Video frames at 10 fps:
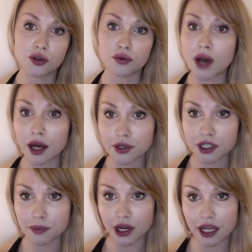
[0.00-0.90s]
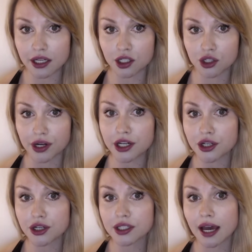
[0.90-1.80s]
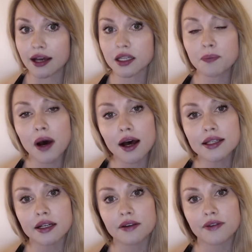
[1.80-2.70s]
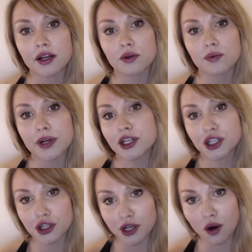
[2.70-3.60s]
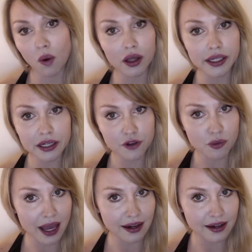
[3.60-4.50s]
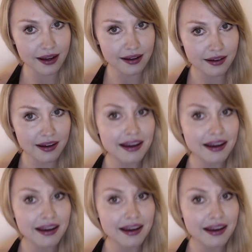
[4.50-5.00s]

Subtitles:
to non-reciprocating strangers as a positive and a reassuring quality of humanity,